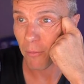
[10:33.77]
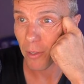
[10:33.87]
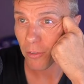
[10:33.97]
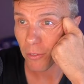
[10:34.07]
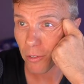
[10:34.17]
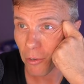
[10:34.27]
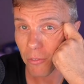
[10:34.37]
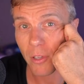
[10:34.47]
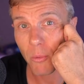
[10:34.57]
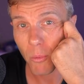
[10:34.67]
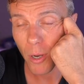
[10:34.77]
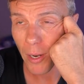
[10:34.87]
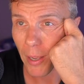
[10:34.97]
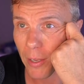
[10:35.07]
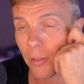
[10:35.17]
Like, seriously,
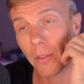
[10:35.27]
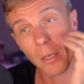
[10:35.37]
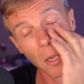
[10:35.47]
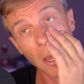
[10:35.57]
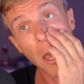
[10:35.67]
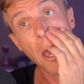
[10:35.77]
what are you thinking?